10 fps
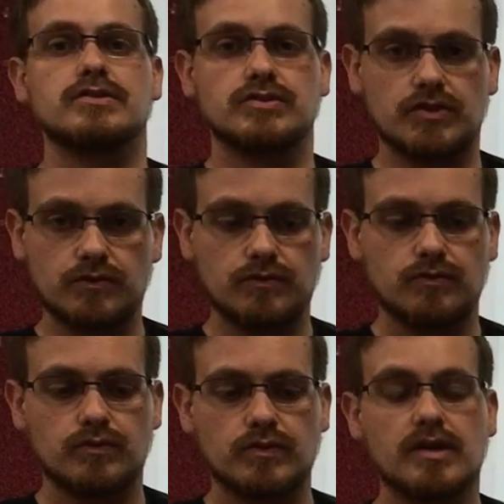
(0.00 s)
2,
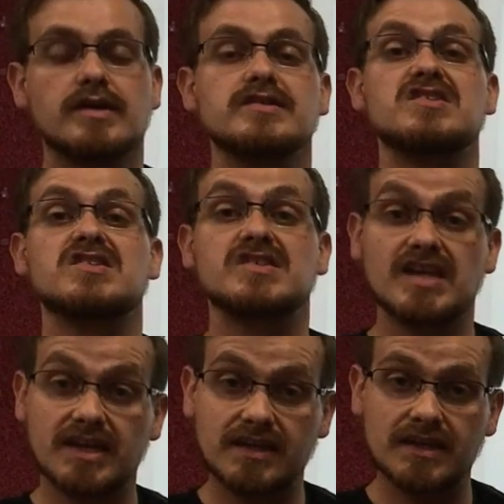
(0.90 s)

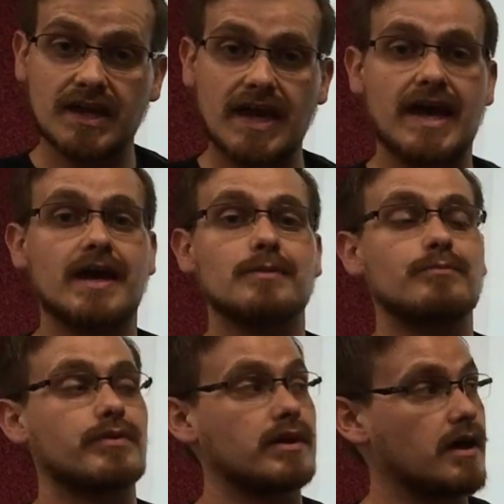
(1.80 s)
sing and
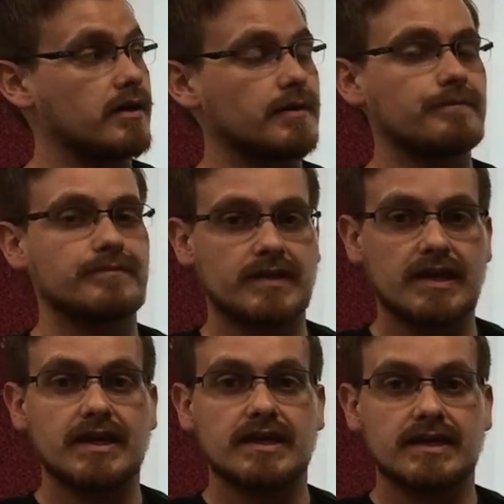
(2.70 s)
pluck.
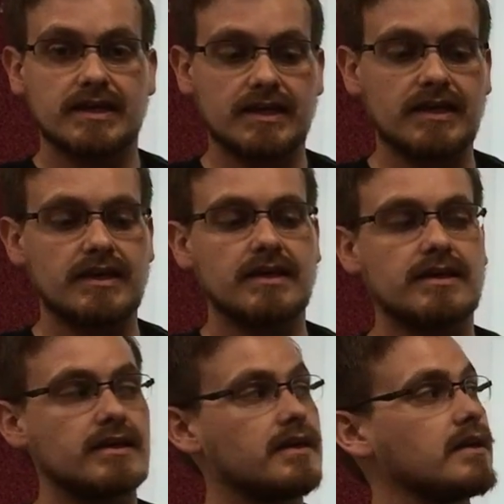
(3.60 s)
E,
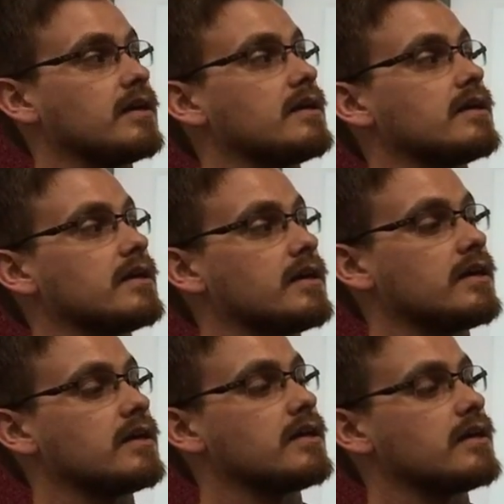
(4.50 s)
E,
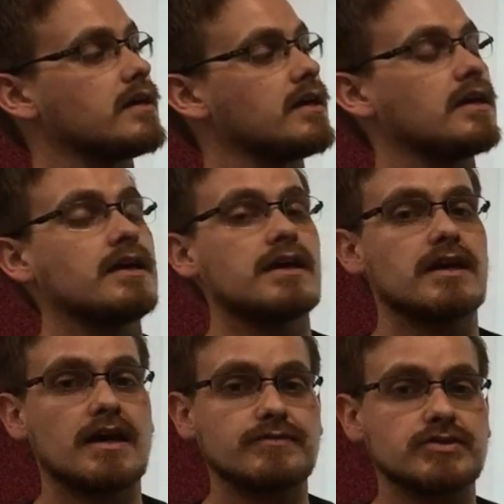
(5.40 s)
E, E,
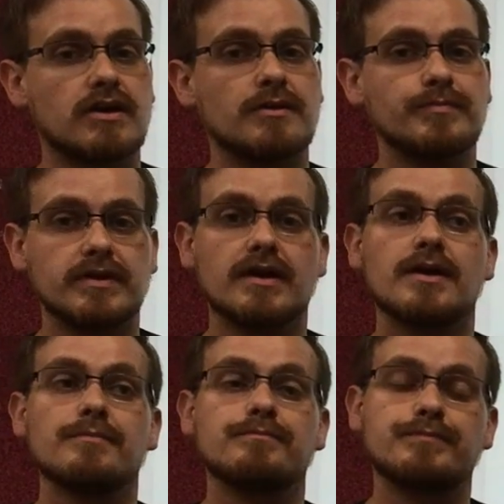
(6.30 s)
F sharp,
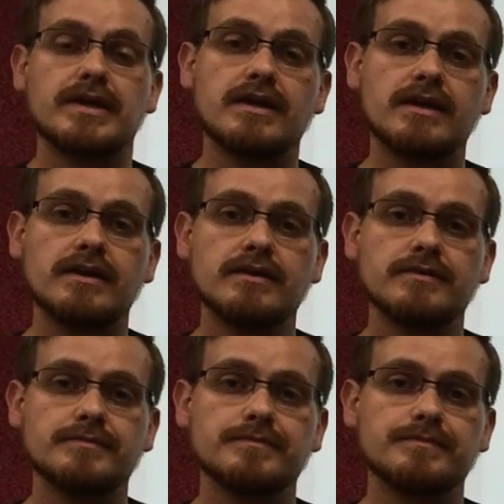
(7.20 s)
B.
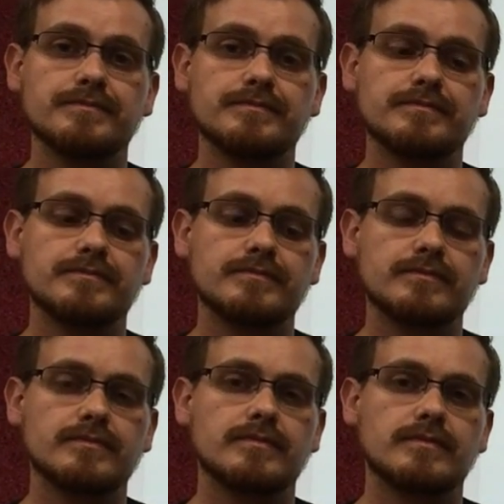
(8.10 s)

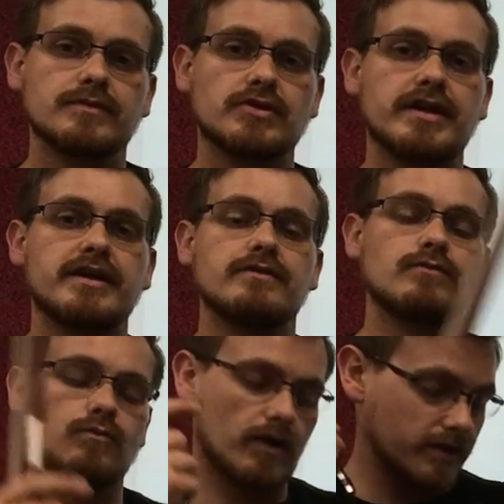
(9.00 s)
Try it again.
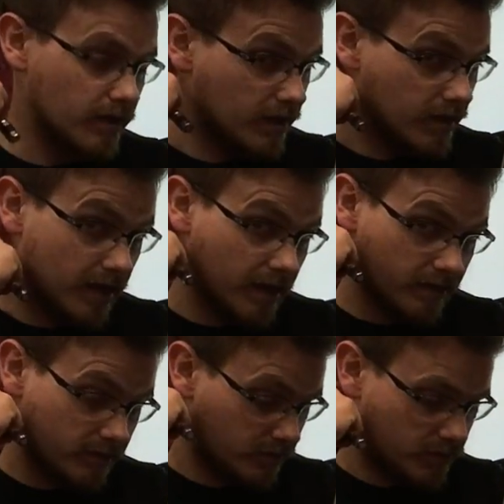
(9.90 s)
1
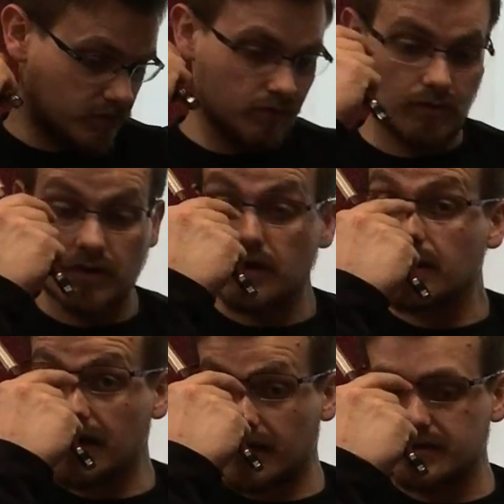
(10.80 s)
and 2
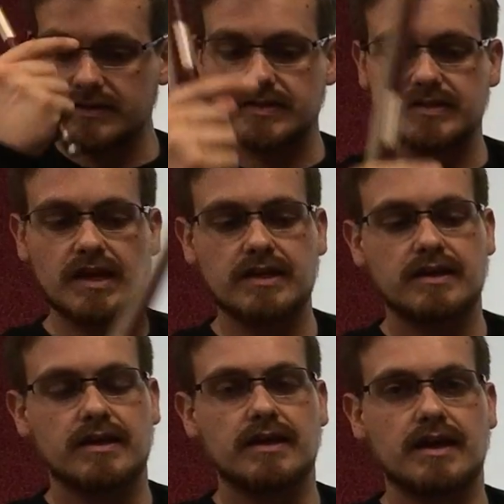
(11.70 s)
and set
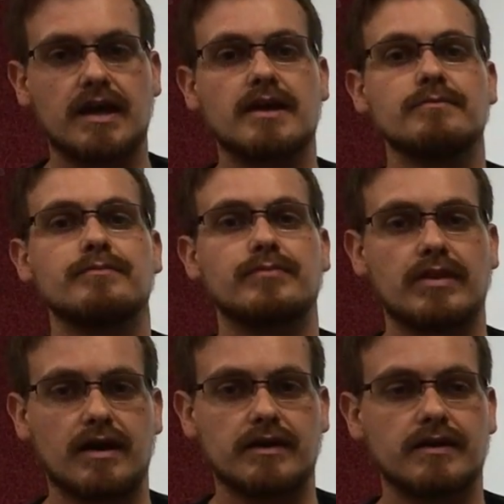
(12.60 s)
and
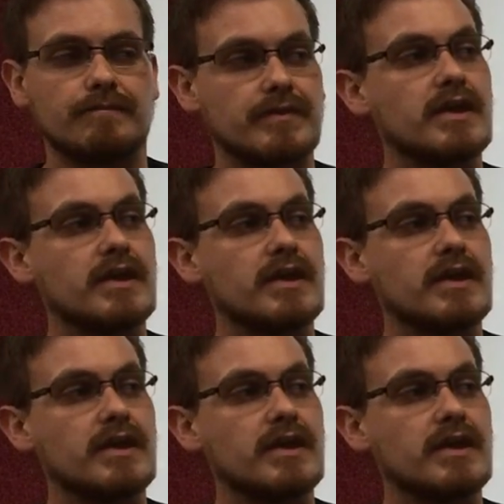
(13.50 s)
pluck.